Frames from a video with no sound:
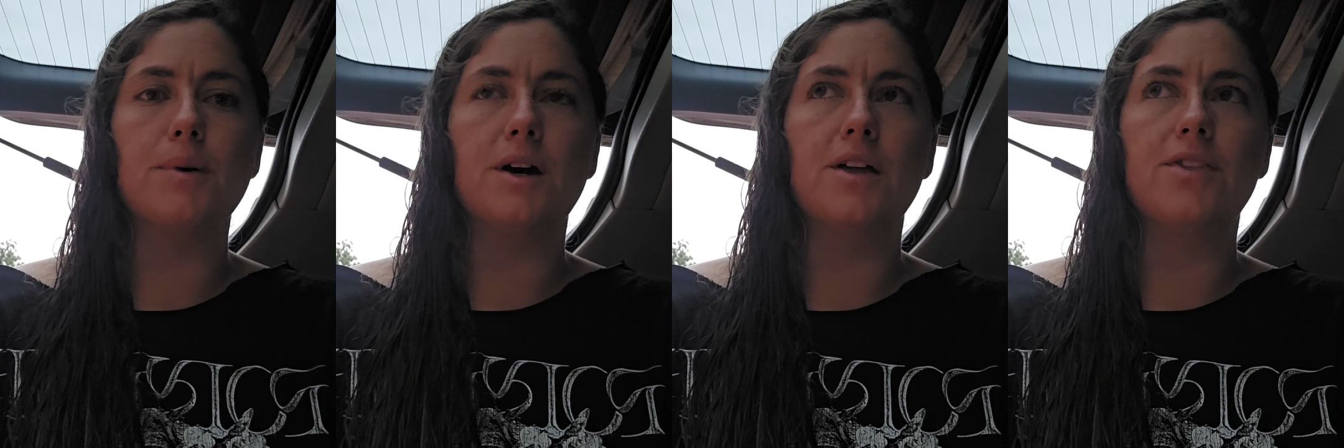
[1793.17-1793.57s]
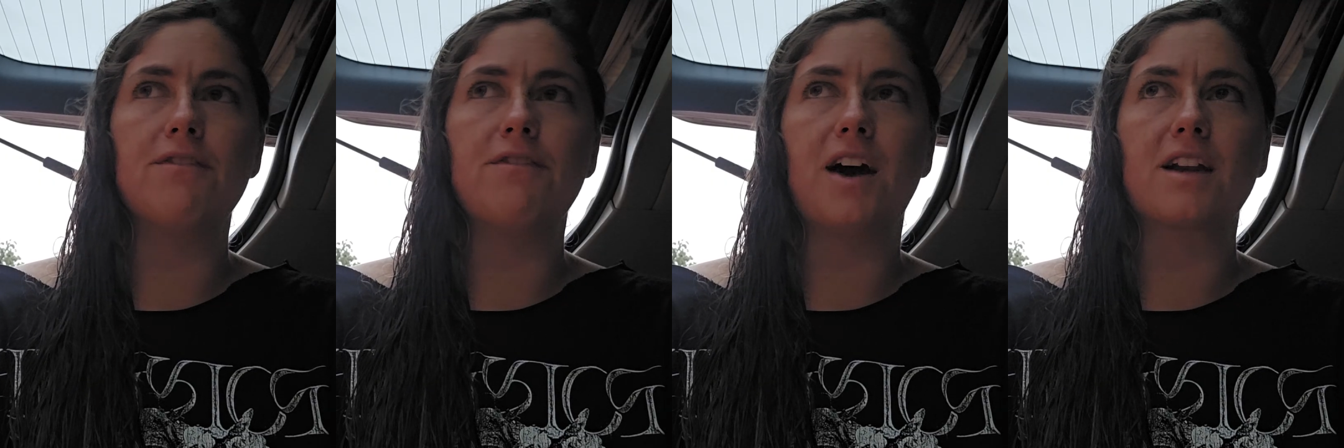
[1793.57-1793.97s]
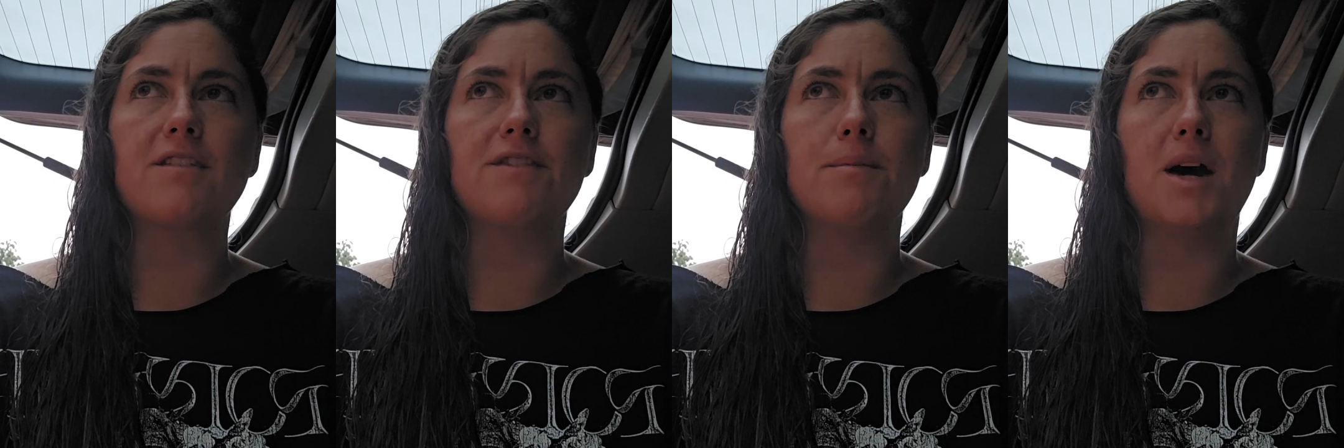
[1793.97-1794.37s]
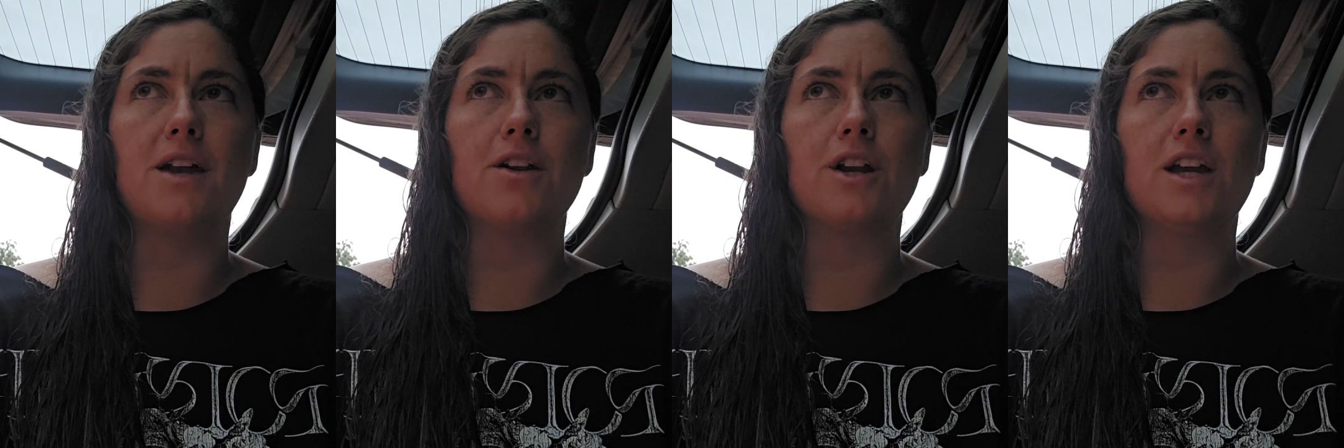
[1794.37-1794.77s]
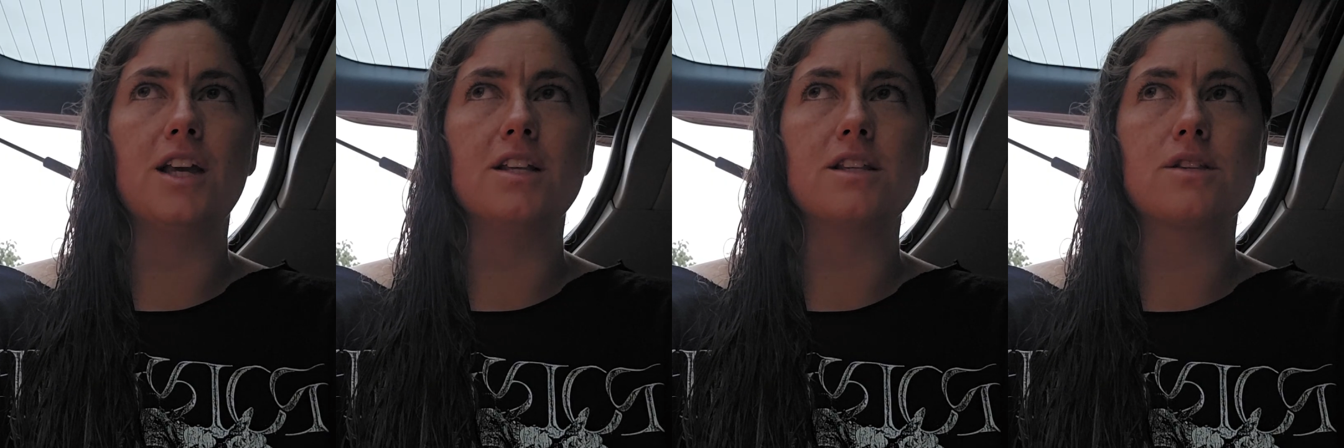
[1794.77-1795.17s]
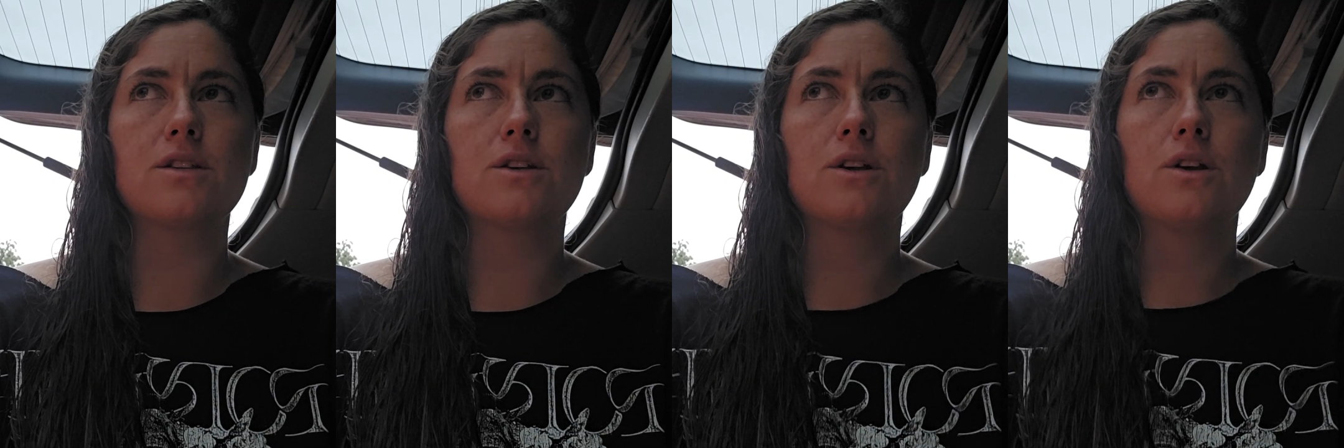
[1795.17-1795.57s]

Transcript: but the fact of the matter is,